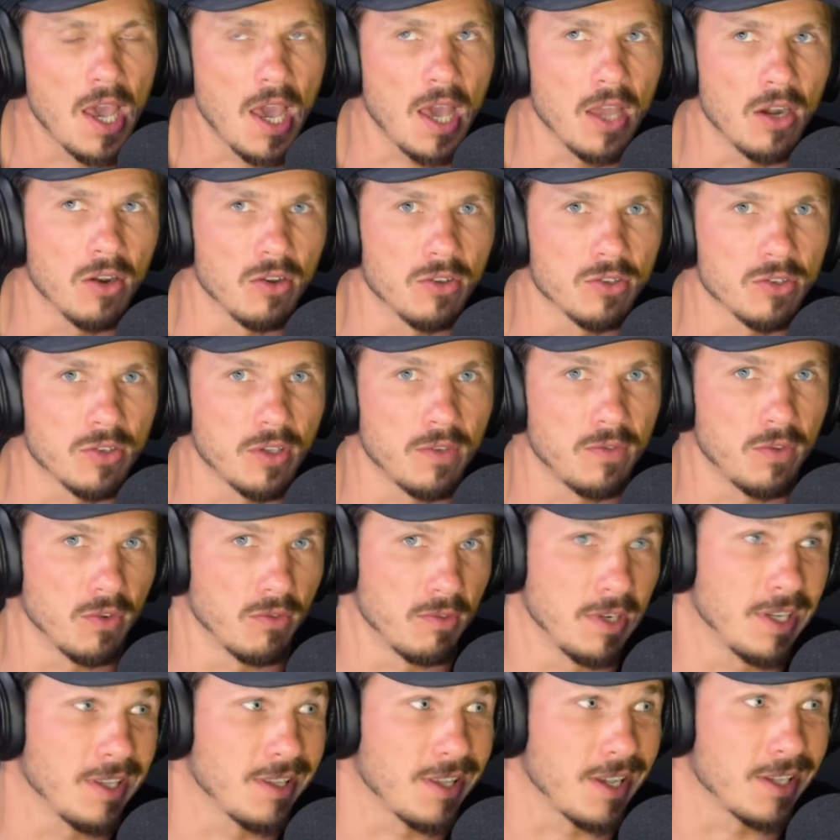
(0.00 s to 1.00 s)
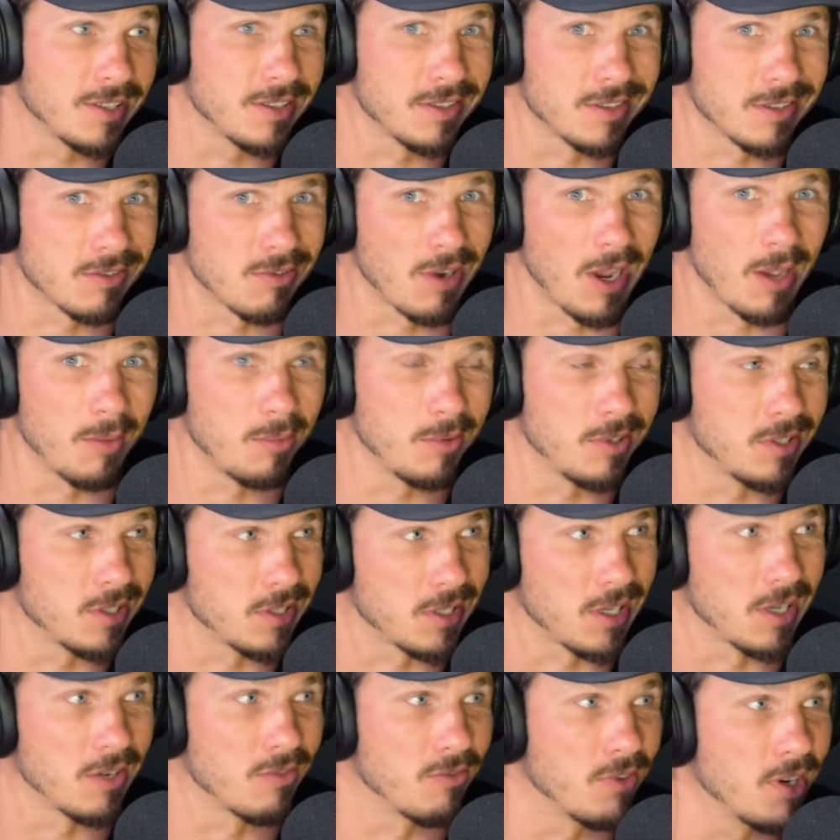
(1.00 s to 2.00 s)
and also, if you realize it's crap, you
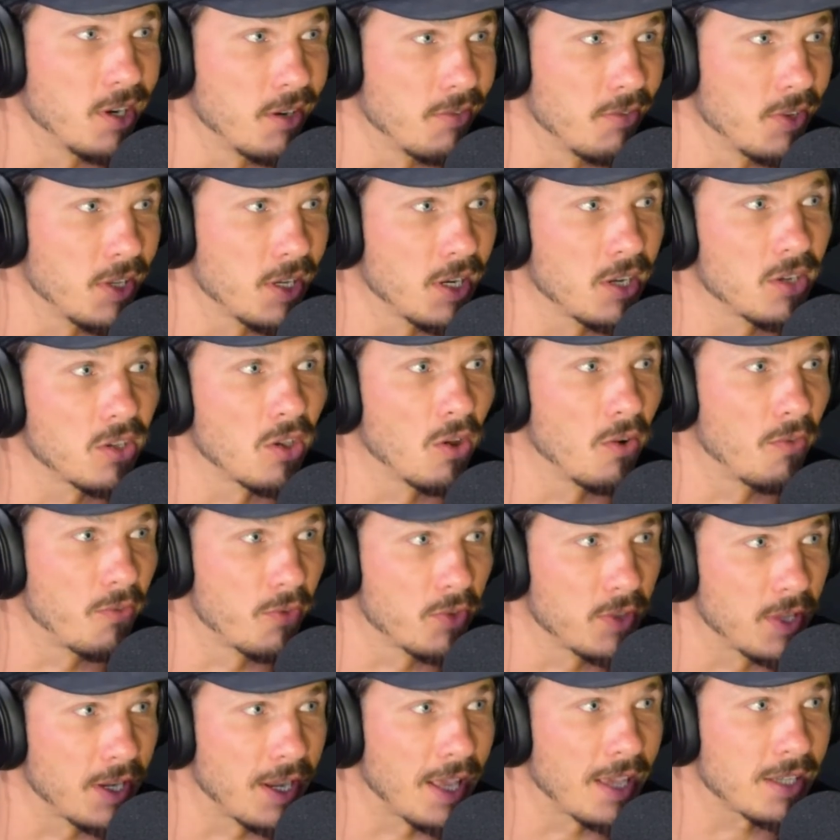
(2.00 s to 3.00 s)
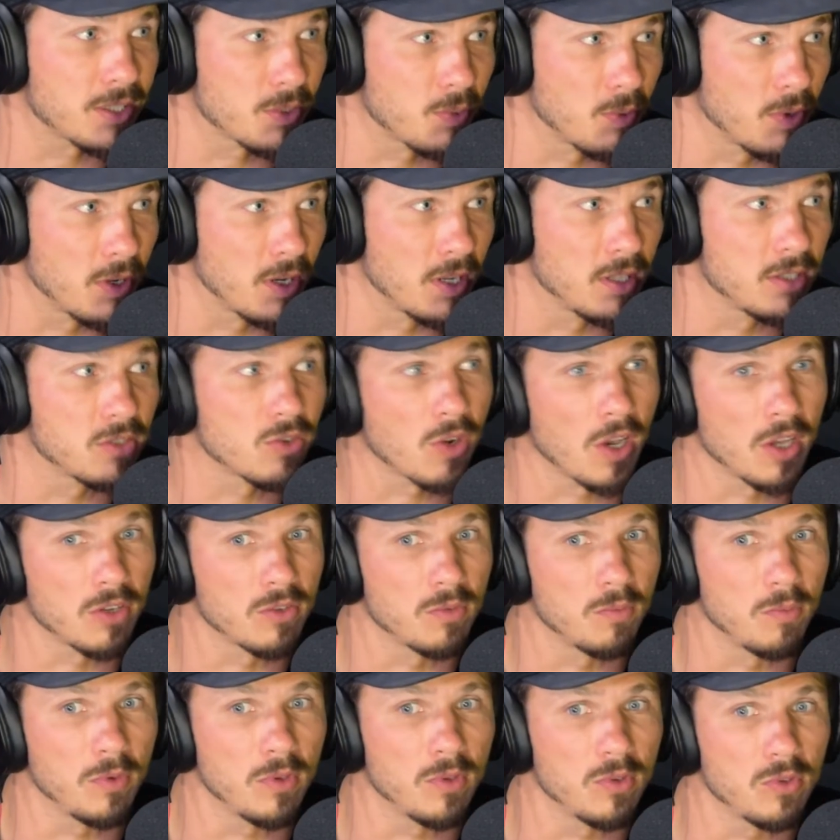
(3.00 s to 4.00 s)
just get rid of it and go for the next one and try
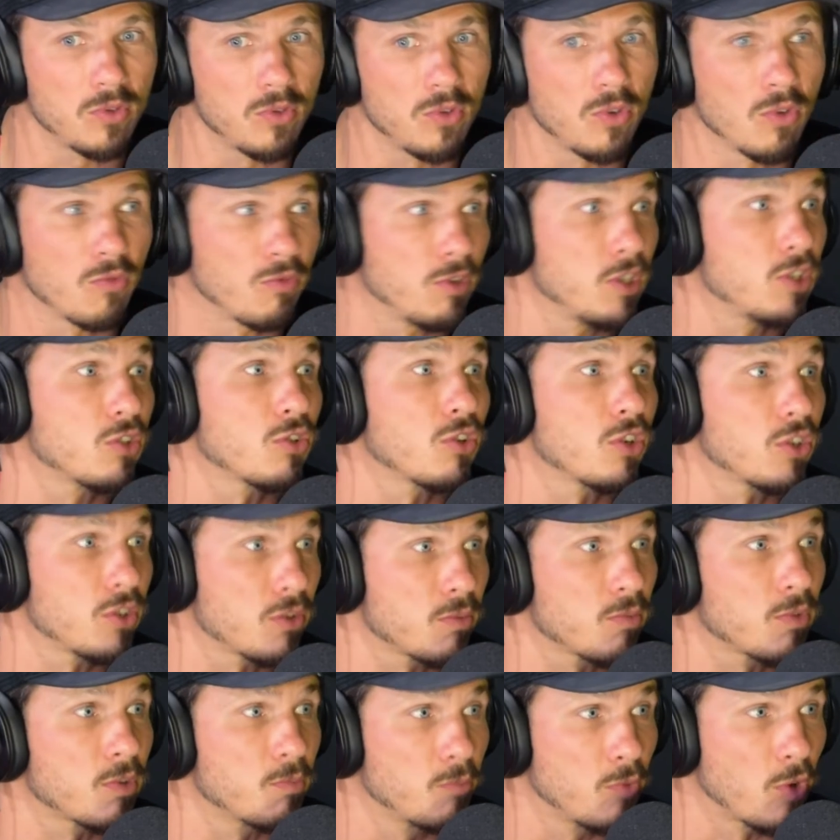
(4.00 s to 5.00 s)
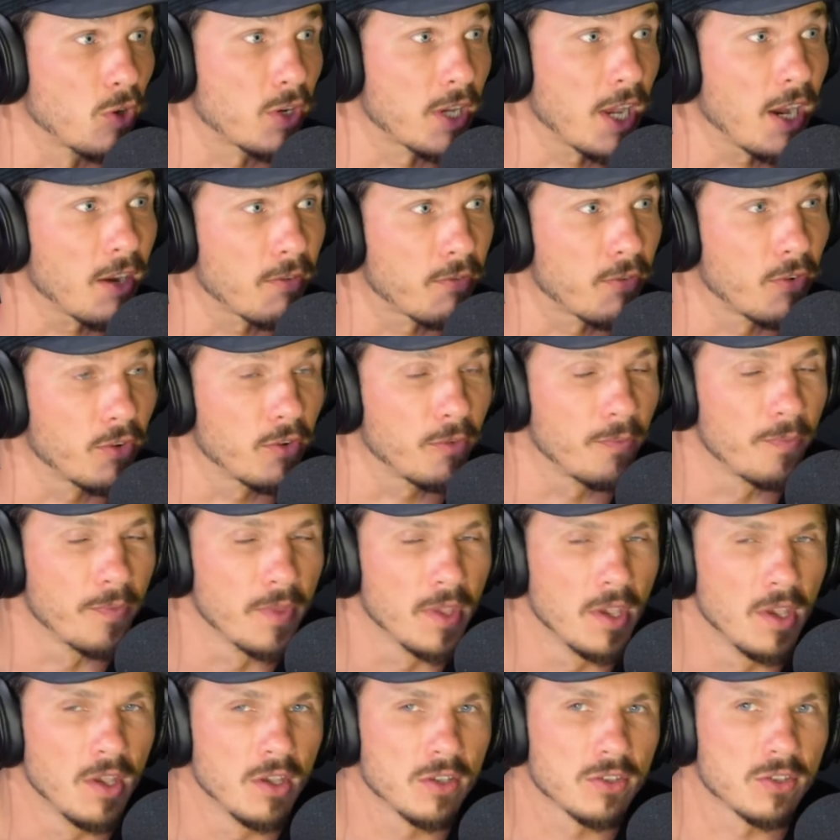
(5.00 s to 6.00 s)
to be do your research more careful.
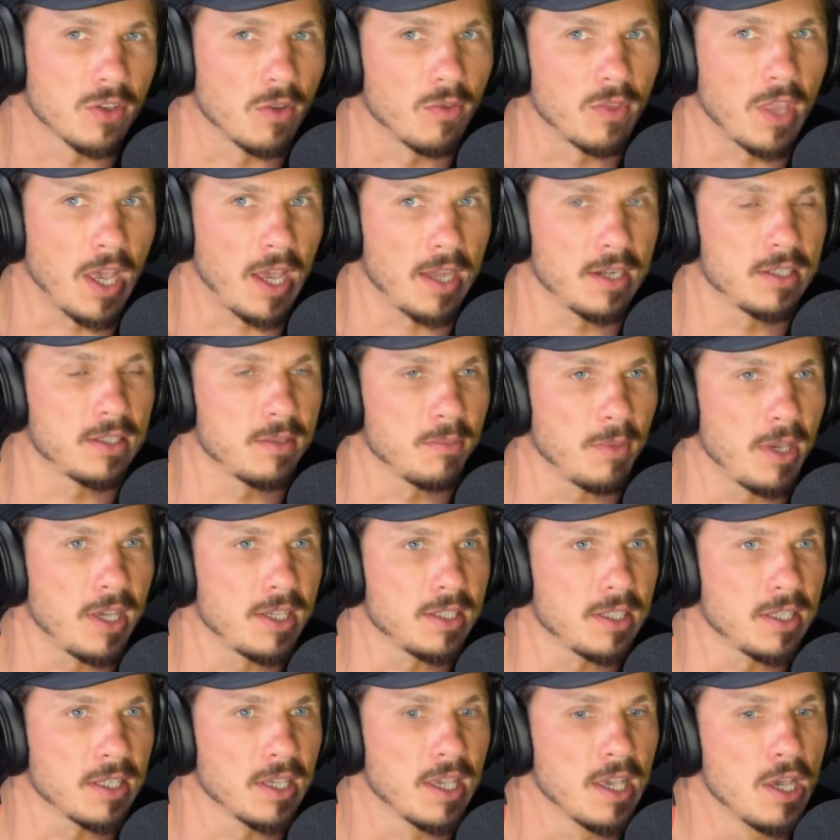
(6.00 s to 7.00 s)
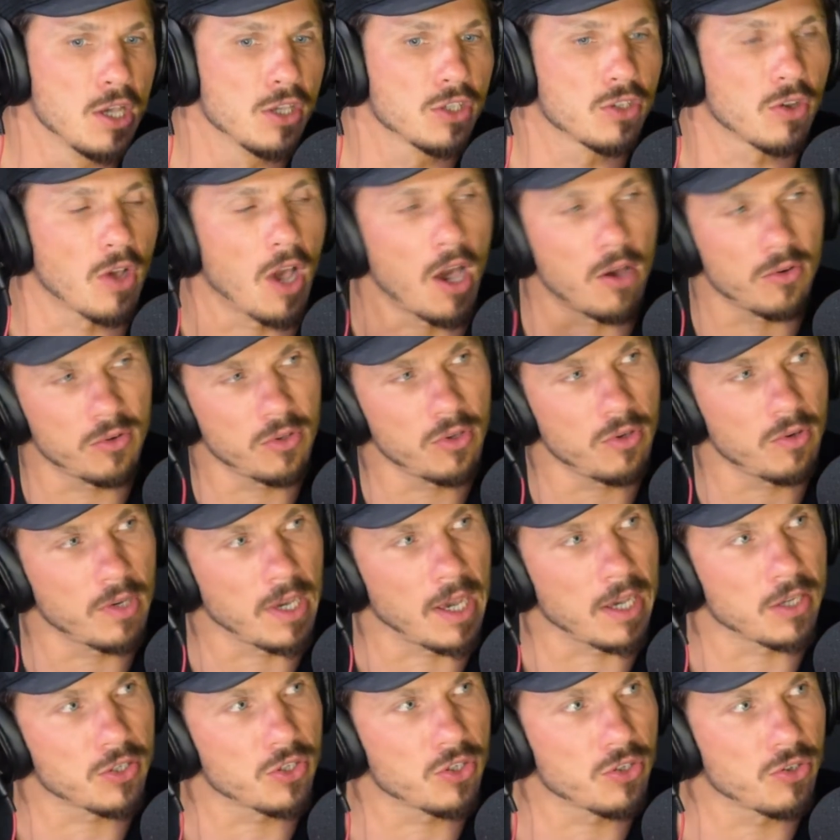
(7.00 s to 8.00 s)
Mm-hmm. So that is amazing. So how do you
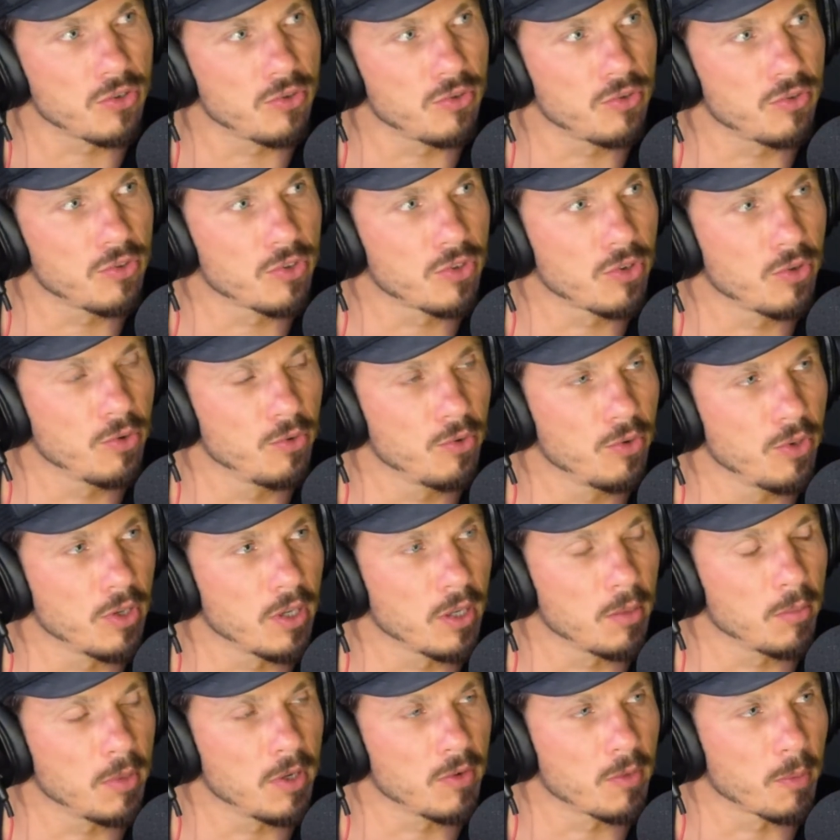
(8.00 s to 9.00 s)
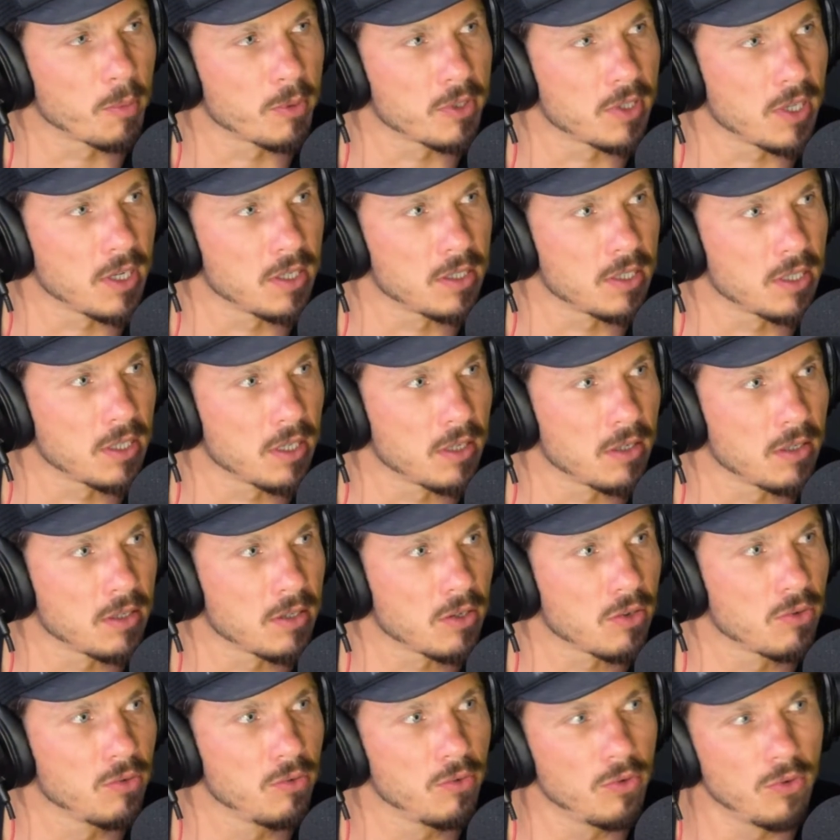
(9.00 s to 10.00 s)
guys choose who you're going to be representing and
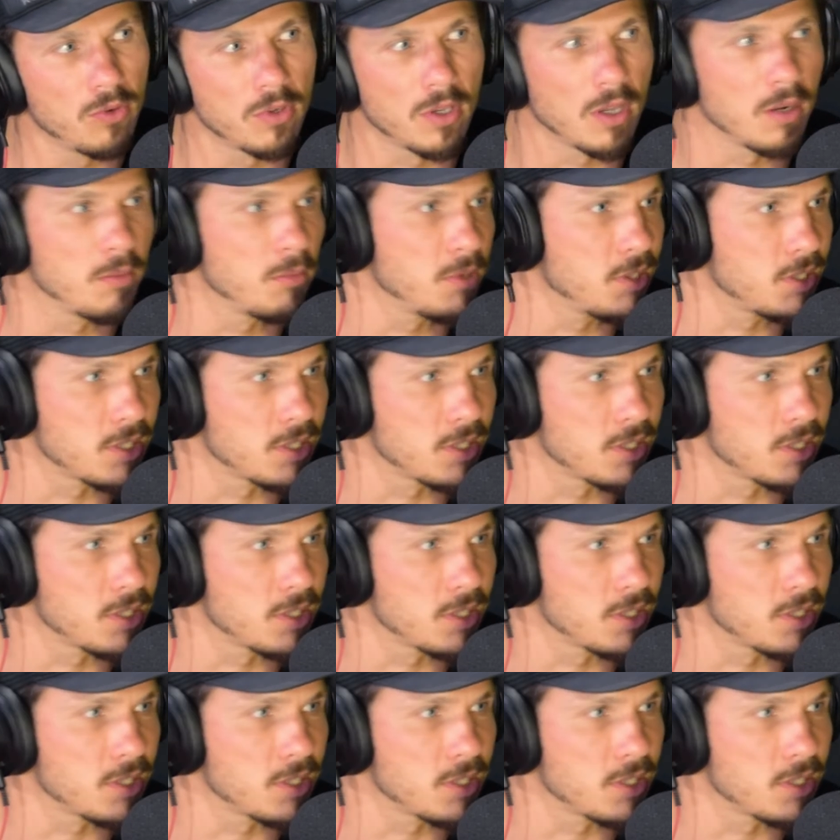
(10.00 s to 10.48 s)
who you're going to be